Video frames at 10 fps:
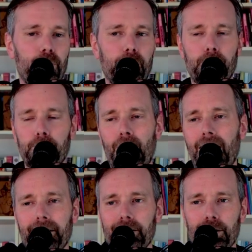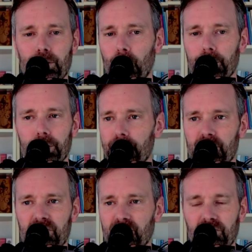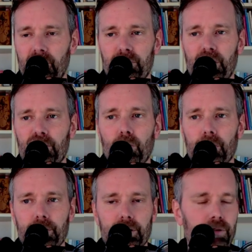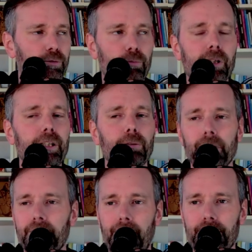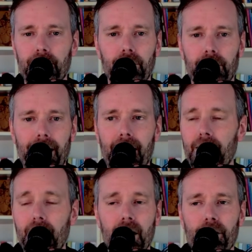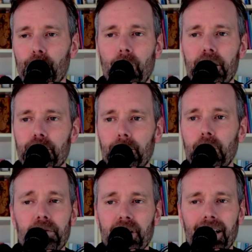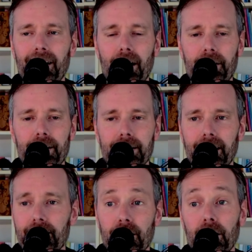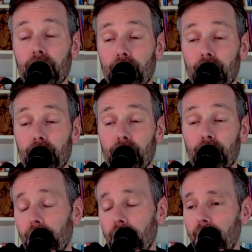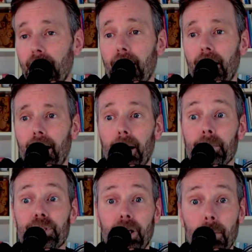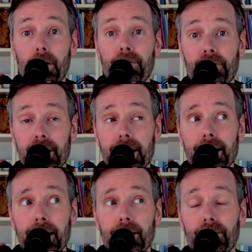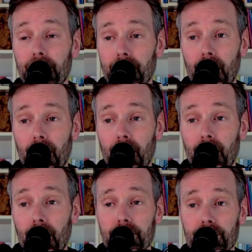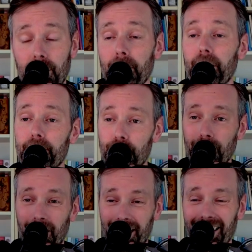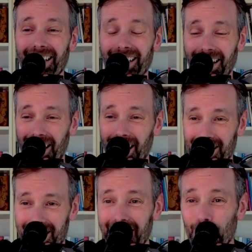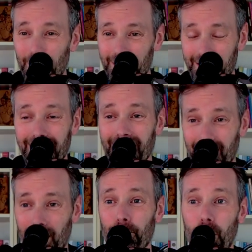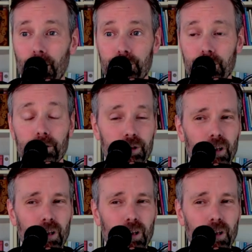Practice is gorgeous. Just gorgeous. Just really, really nice to look at. The way she moves in and out of these things, beautiful. Some of the vinyasas, some of the sort of like sequencing of postures,